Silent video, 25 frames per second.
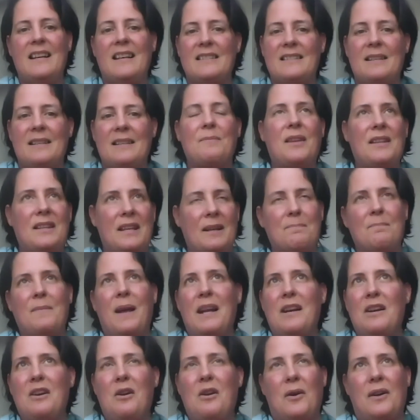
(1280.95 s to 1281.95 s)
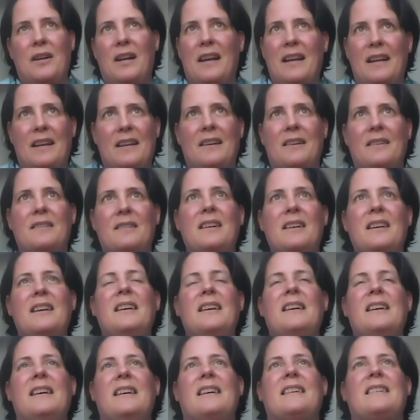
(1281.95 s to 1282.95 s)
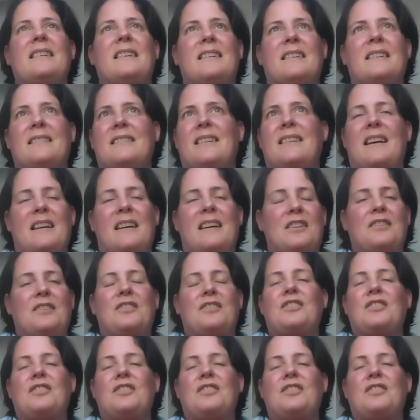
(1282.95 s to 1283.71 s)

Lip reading: something that may look like a